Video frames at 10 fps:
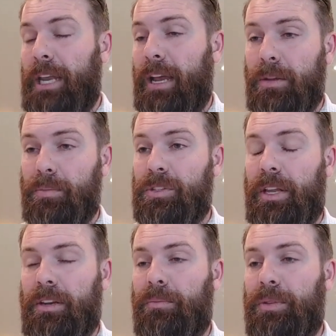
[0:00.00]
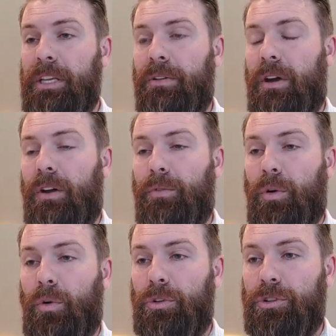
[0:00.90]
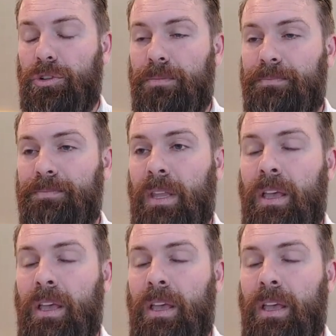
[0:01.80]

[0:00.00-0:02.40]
90% complete uh, for quarter two.